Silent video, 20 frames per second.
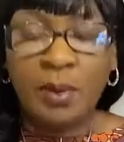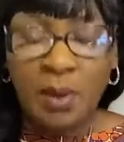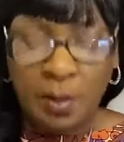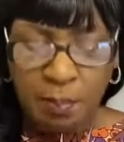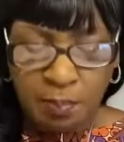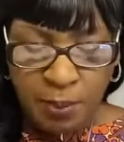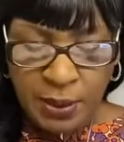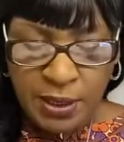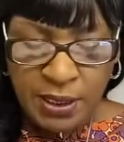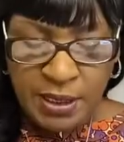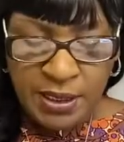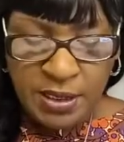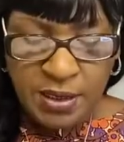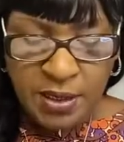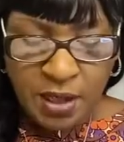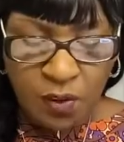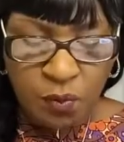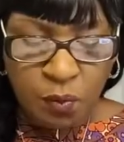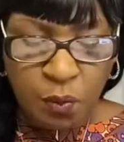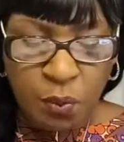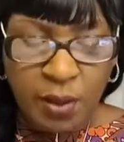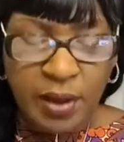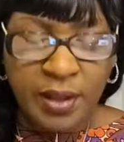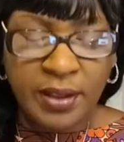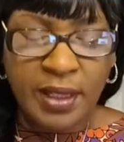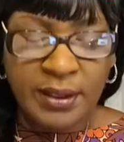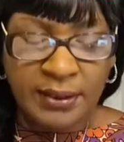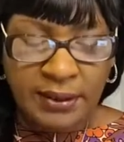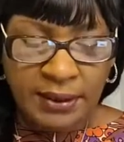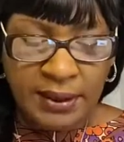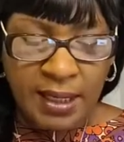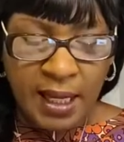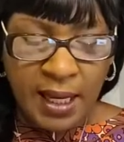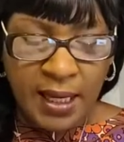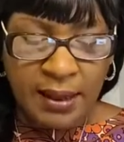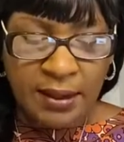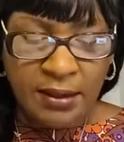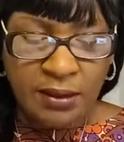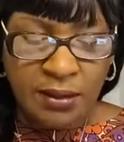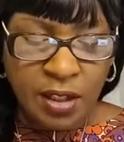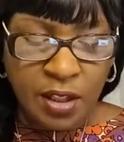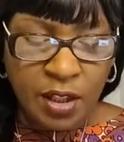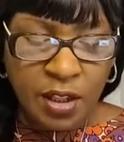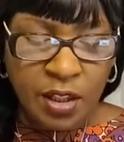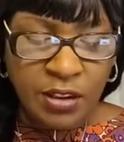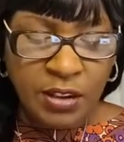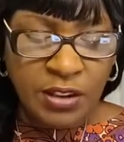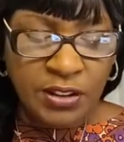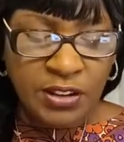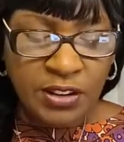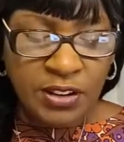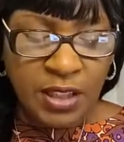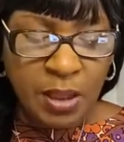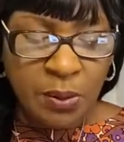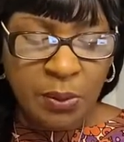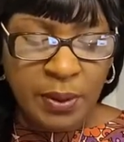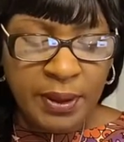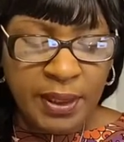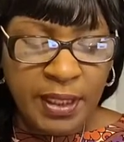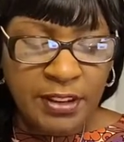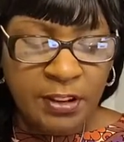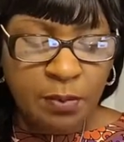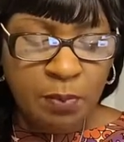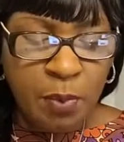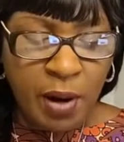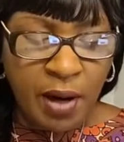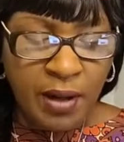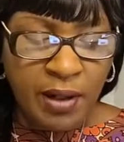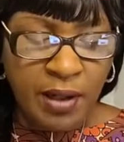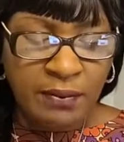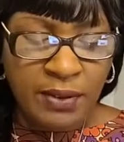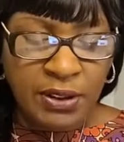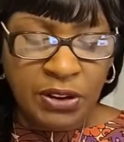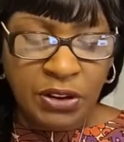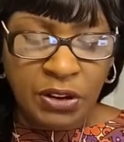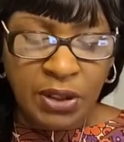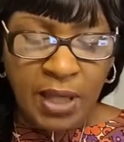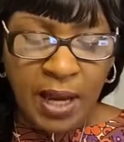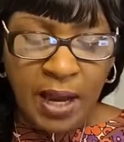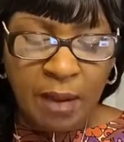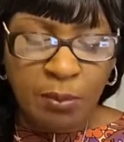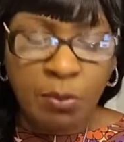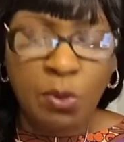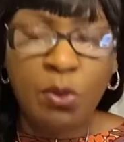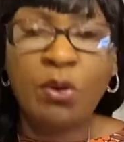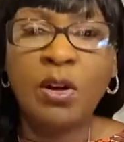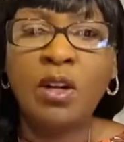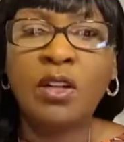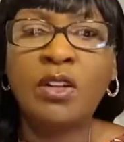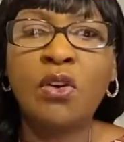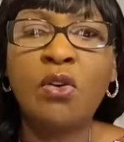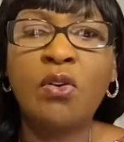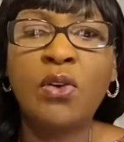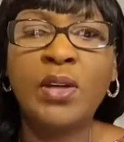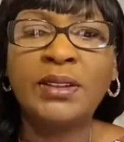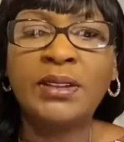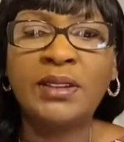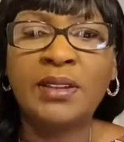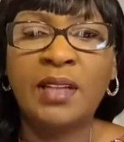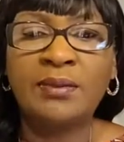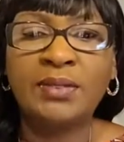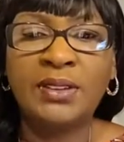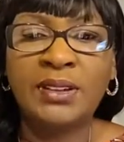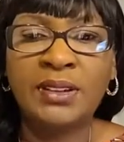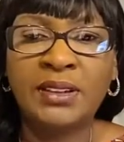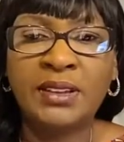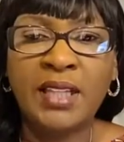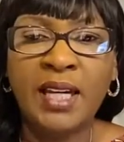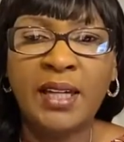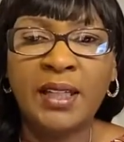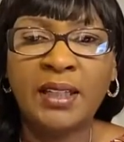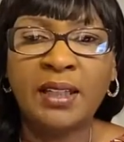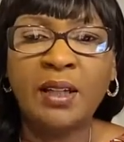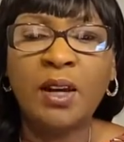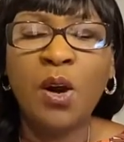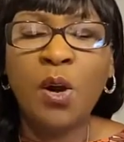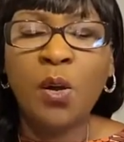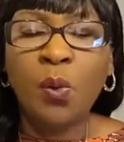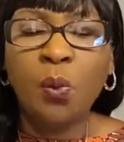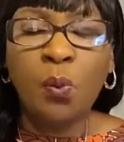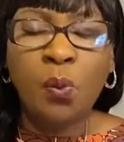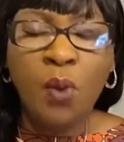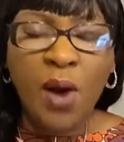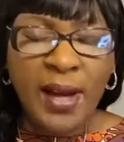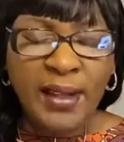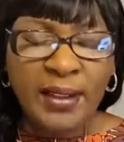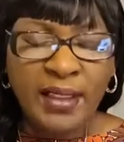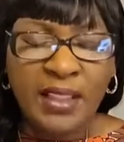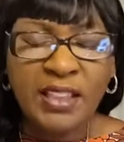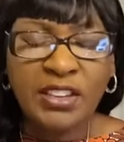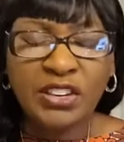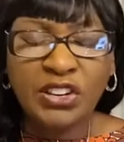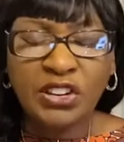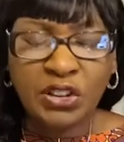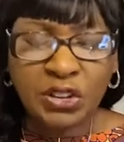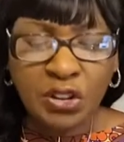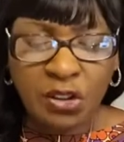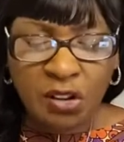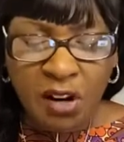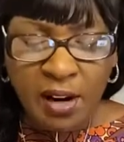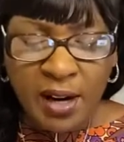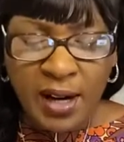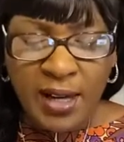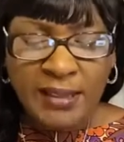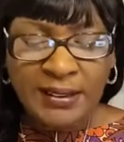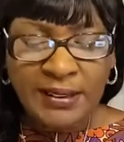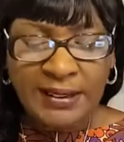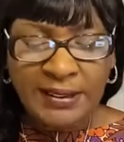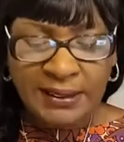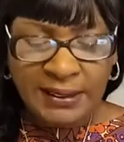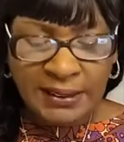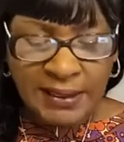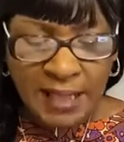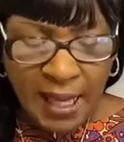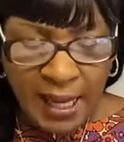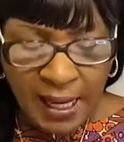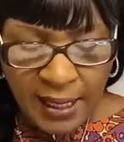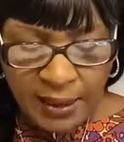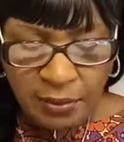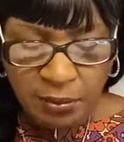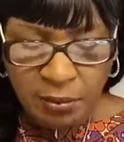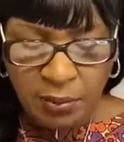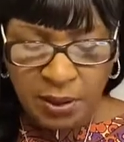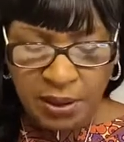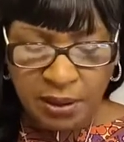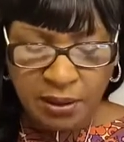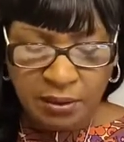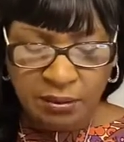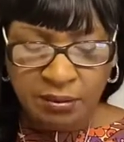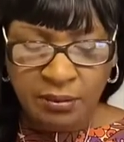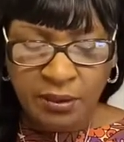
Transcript: a piece of work assigned to someone as part of a job or a course of study. What is your assignment?